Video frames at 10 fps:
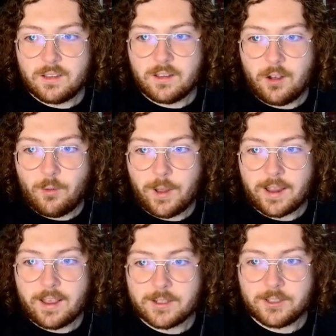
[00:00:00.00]
Oh my
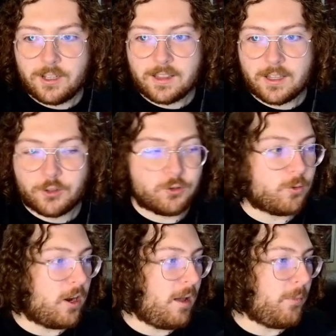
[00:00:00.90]
gosh, look at the
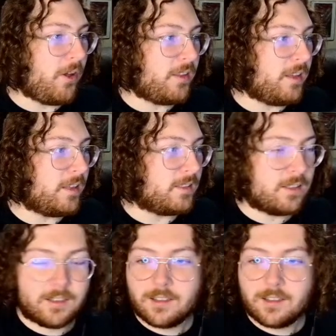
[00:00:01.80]
drop on this.